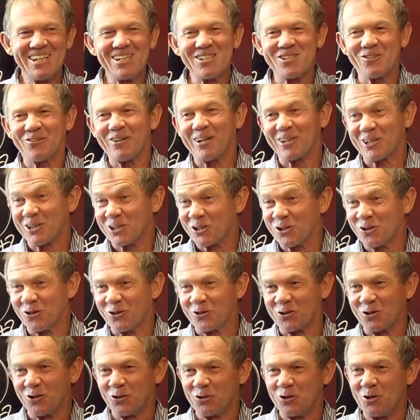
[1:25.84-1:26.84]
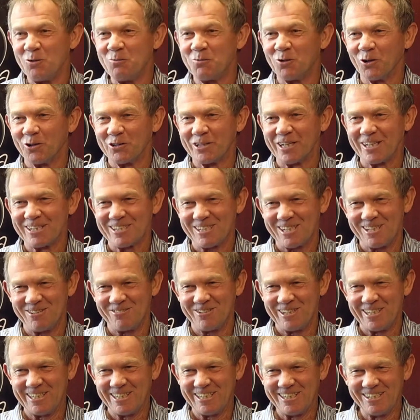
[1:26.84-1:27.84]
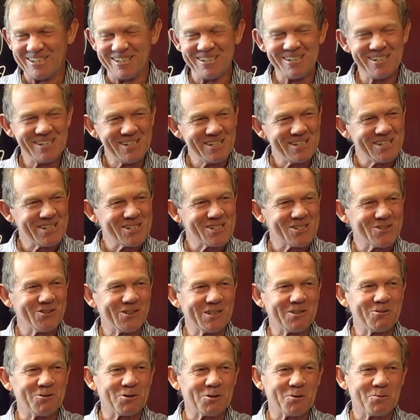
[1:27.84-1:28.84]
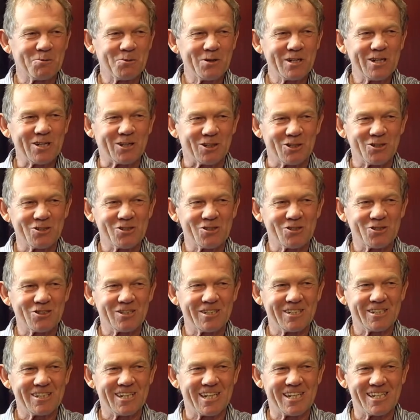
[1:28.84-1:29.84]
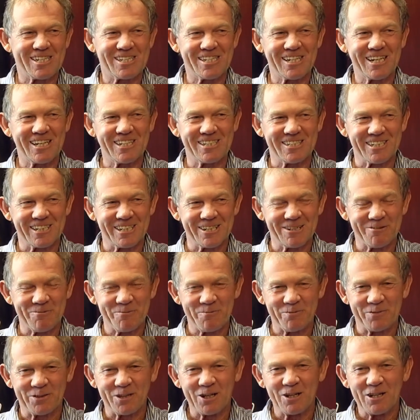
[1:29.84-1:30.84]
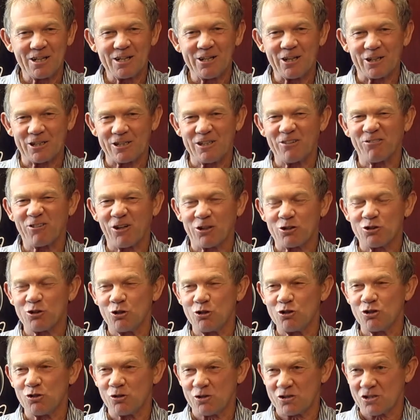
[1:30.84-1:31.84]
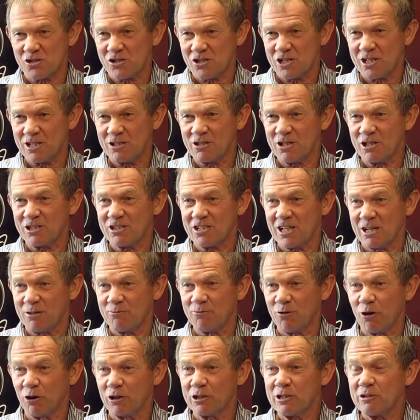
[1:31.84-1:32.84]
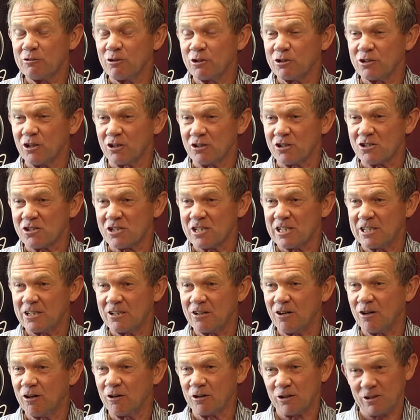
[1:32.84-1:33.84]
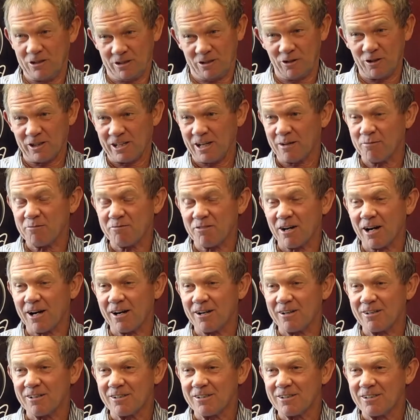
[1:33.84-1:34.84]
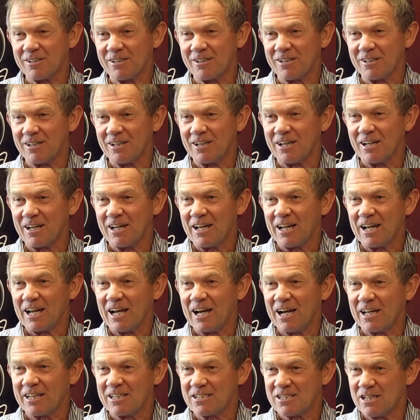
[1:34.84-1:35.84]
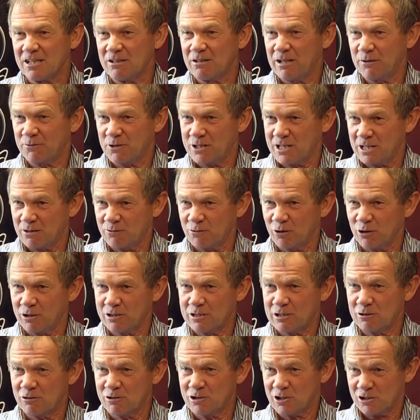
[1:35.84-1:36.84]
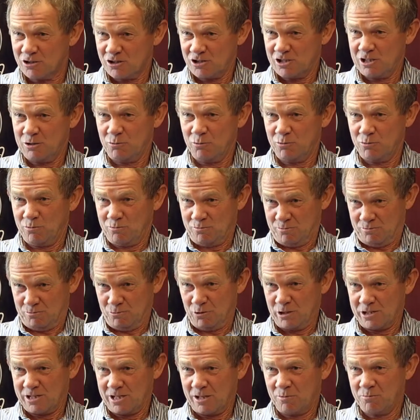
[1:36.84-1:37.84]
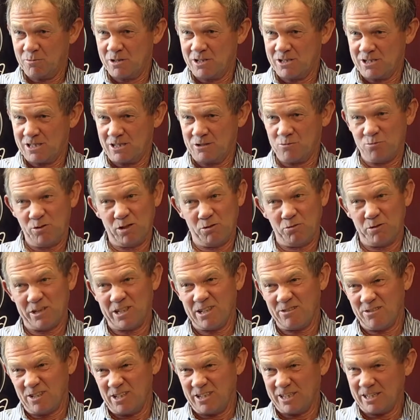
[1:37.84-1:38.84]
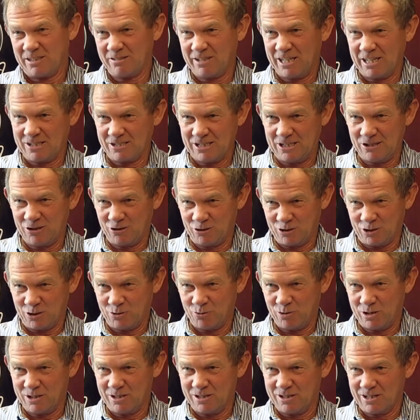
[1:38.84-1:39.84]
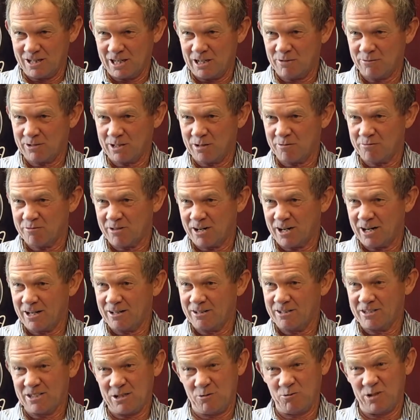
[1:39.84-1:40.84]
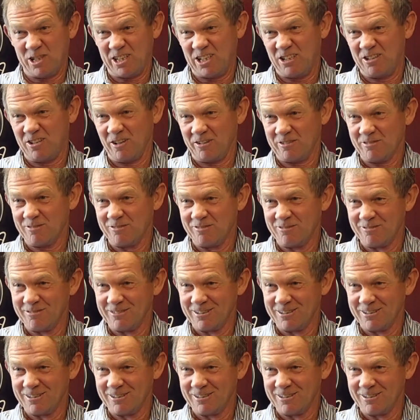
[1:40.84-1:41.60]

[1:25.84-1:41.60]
So I got caught on, who brought that TV in? So anyway, they were pretty good. So they said, look, you've got two choices here. You can take voluntary redundancy or get fired. And I said, if I take voluntary redundancy, what does that mean? He says, well, we'll give you like 1,800 quid. And if you get fired, he said, well, you get nothing.